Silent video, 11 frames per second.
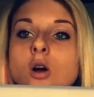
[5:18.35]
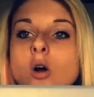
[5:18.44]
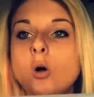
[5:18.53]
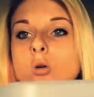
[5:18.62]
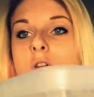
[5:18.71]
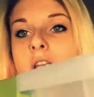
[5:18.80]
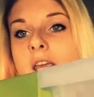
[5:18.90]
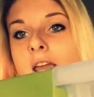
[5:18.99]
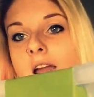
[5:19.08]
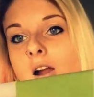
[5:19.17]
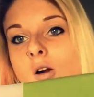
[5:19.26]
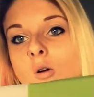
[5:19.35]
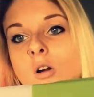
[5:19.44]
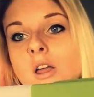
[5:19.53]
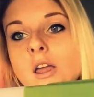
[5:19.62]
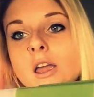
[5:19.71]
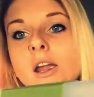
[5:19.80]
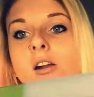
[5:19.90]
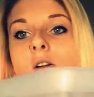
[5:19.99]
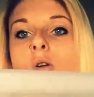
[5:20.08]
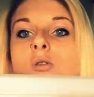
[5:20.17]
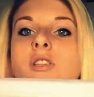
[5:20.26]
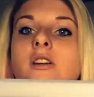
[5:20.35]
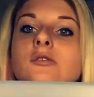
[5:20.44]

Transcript: Holy cow, air holes